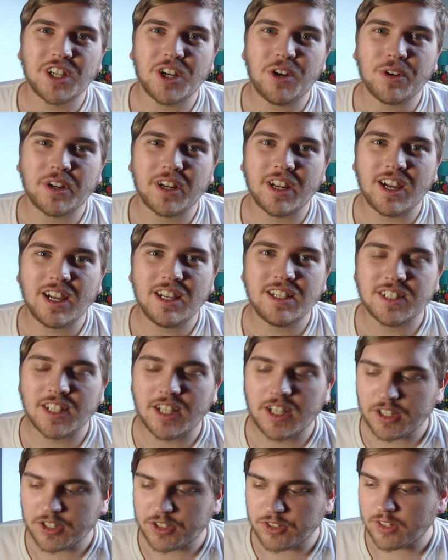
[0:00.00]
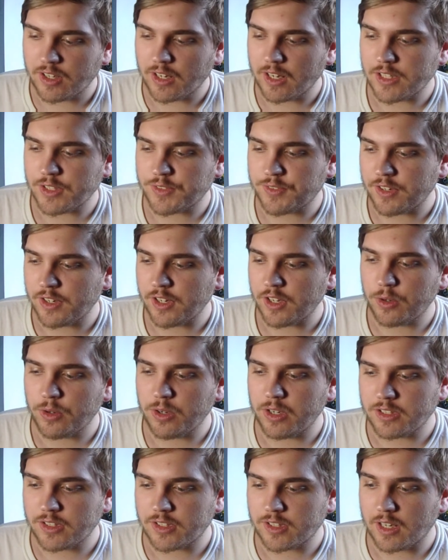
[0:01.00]
How's it going, guys? So today's
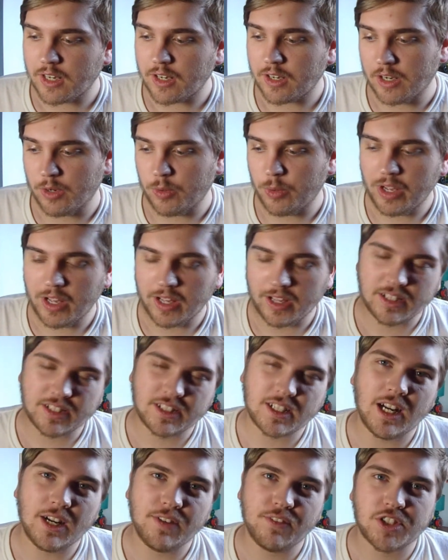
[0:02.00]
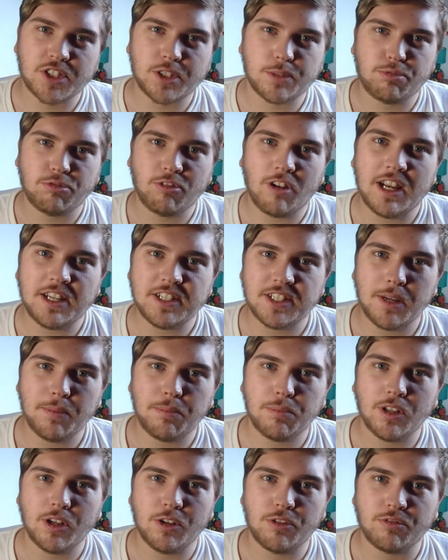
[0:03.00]
video is, it's kind of a surprise
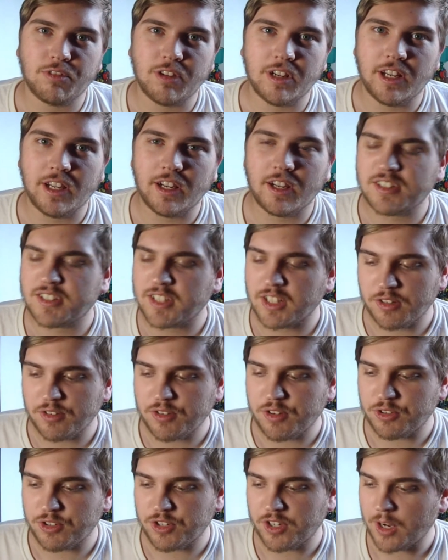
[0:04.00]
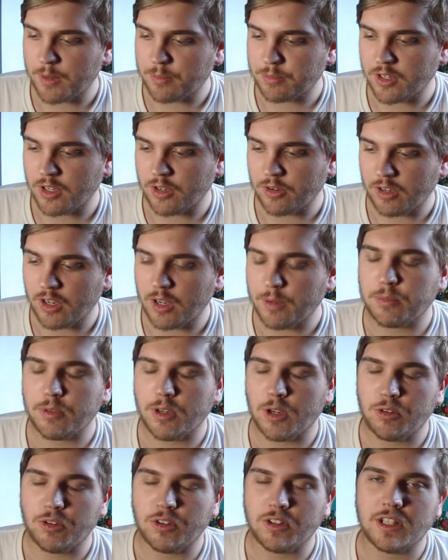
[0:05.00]
upload, really, because I don't usually have to
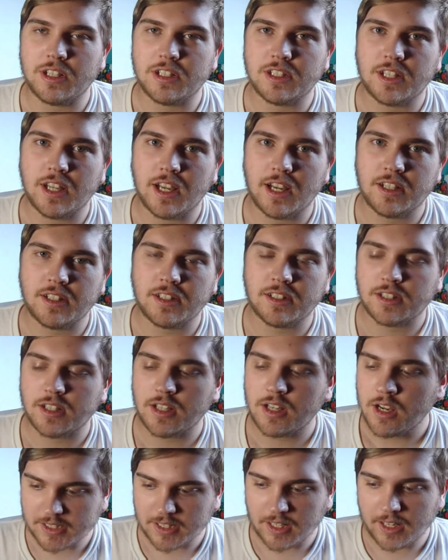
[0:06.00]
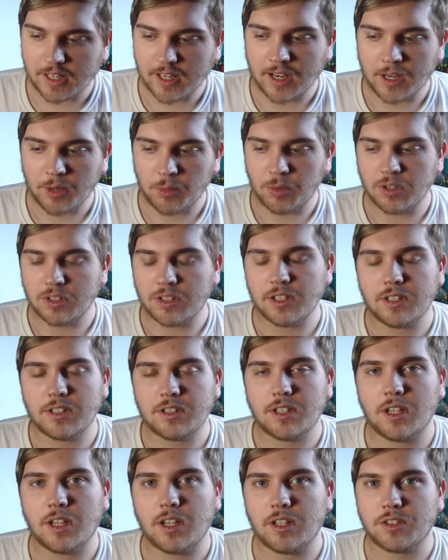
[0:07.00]
upload on these dates. Basically, I
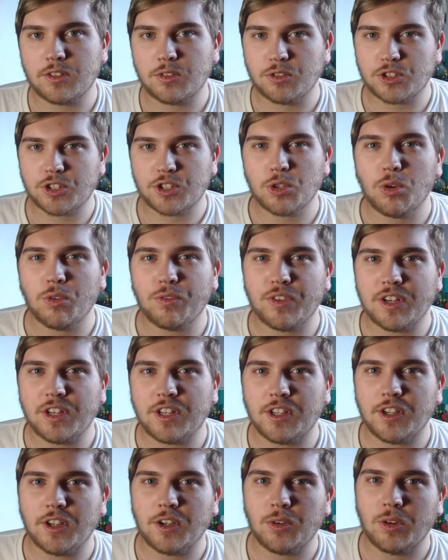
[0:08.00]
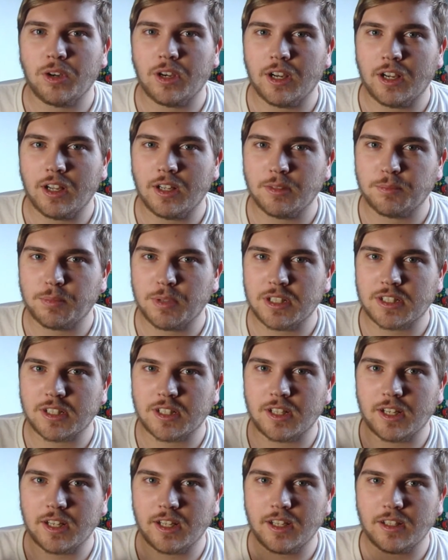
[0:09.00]
wanted to do a short video, and
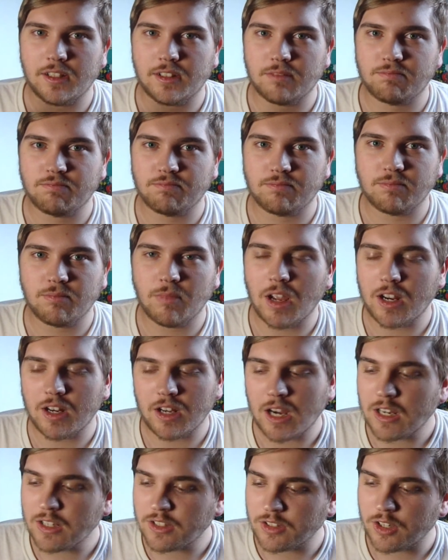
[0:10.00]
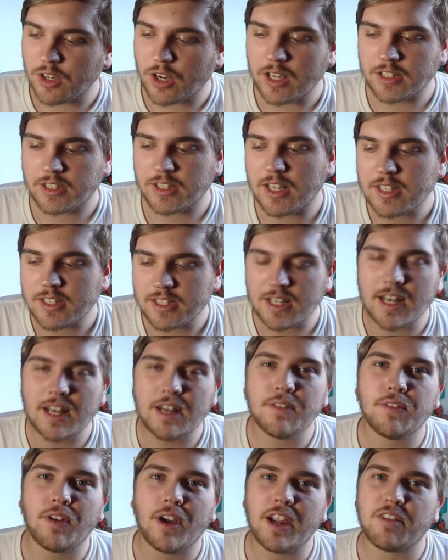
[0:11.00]
basically, I don't know, it's an
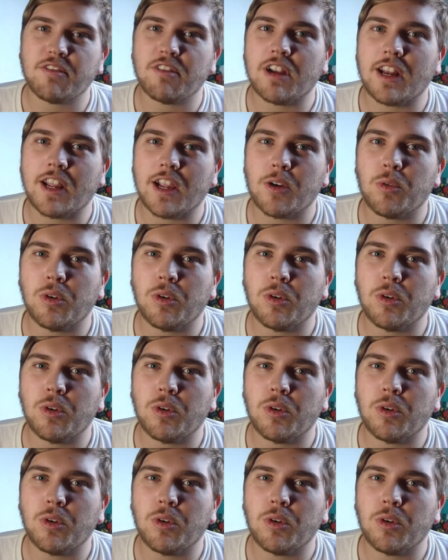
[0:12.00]
invite, really.